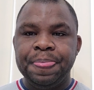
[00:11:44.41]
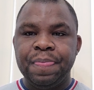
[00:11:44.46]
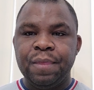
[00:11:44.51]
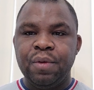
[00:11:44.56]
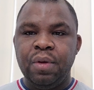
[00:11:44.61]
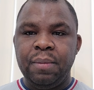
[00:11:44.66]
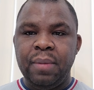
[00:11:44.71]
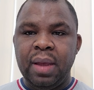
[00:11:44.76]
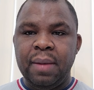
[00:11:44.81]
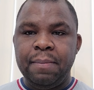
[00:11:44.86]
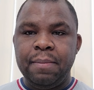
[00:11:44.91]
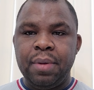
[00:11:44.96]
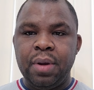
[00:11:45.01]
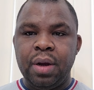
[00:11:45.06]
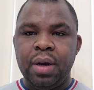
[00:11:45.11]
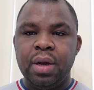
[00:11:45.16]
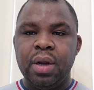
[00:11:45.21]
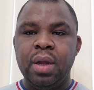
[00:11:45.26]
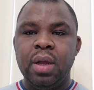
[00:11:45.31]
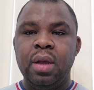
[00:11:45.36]

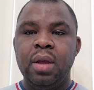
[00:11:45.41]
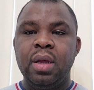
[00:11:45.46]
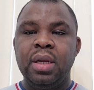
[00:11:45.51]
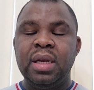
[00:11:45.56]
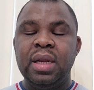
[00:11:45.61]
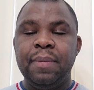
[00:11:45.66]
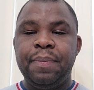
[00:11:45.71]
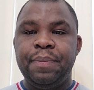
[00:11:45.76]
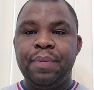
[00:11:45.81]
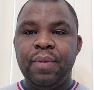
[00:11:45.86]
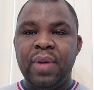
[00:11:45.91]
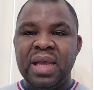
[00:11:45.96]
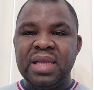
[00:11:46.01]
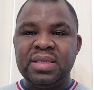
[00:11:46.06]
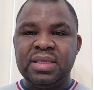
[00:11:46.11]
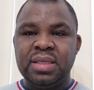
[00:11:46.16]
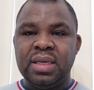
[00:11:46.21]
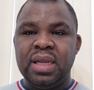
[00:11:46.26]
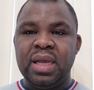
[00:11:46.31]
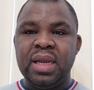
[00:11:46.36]
Remember, the
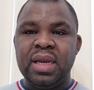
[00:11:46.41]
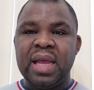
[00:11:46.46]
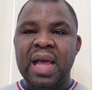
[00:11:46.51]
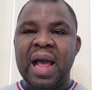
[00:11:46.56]
president